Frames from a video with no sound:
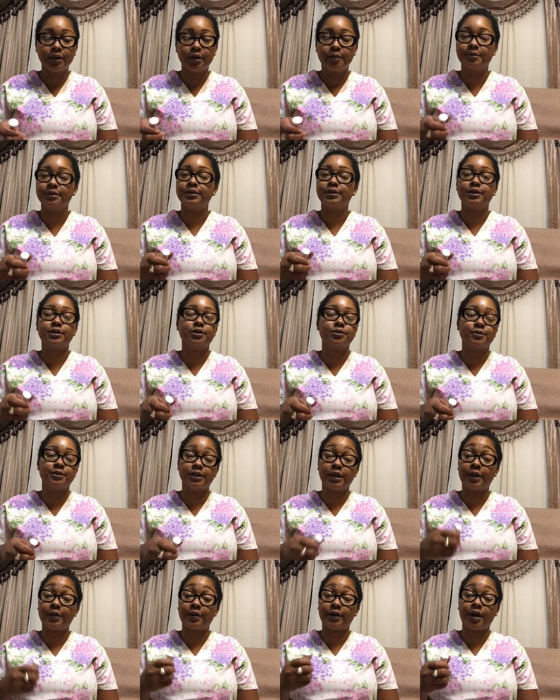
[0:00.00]
I mean, excuse me,
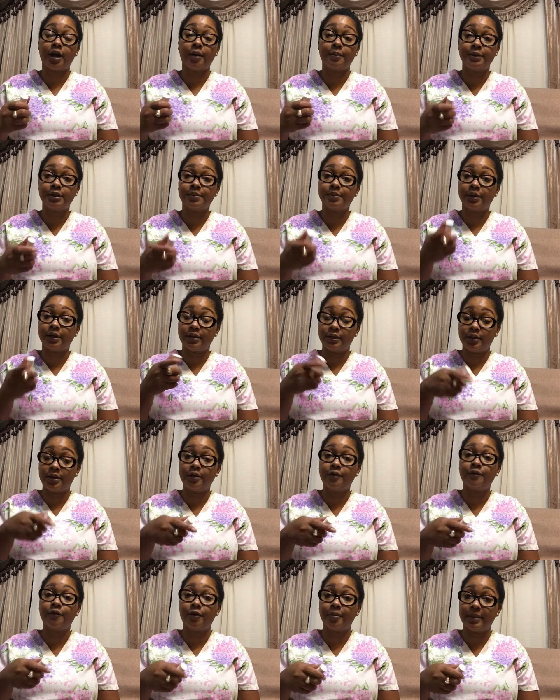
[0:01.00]
not the comments, but in the
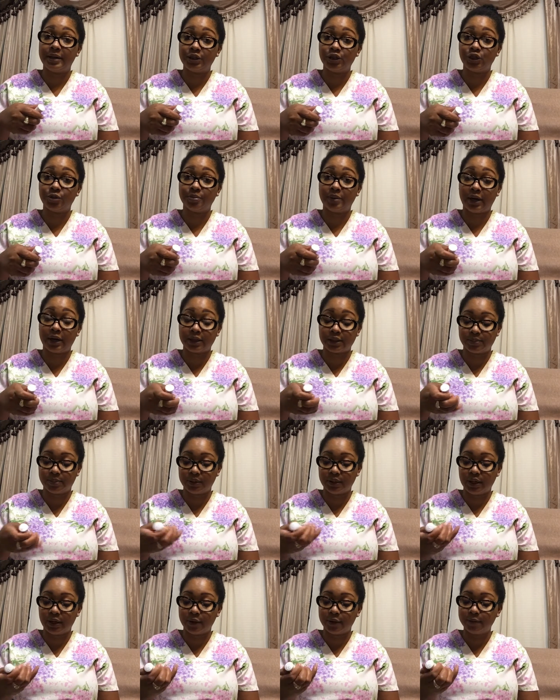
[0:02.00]
information box
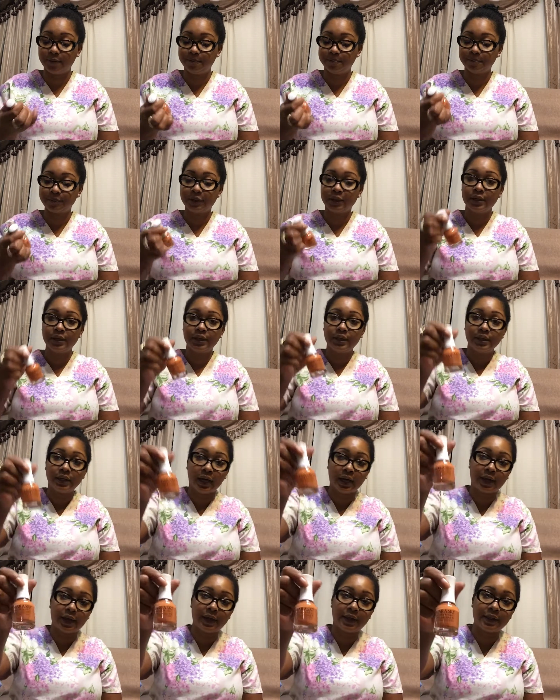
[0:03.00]
below. I
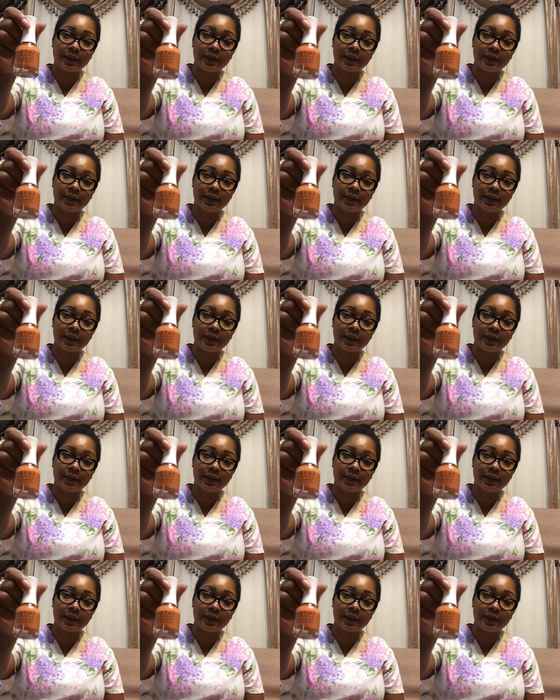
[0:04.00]
got